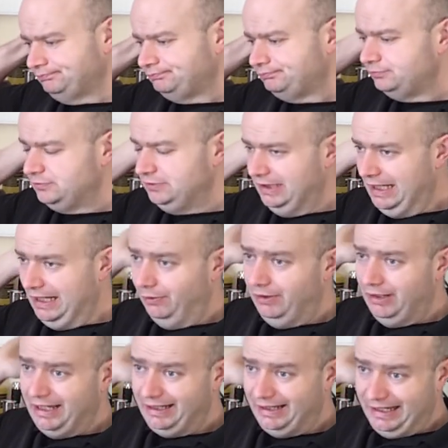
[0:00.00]
Now
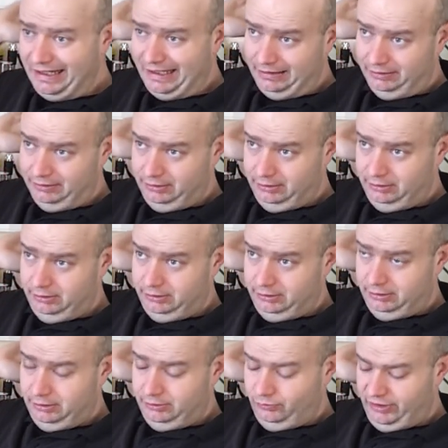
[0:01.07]
again,
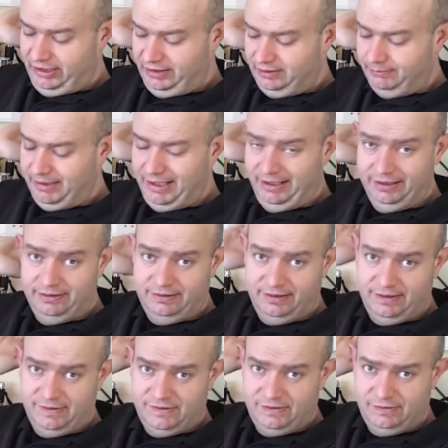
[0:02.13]
we need to make a
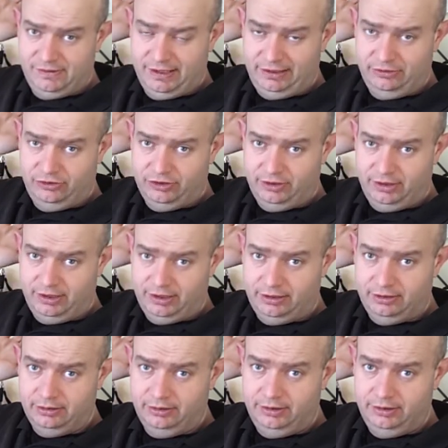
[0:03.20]
distinction here.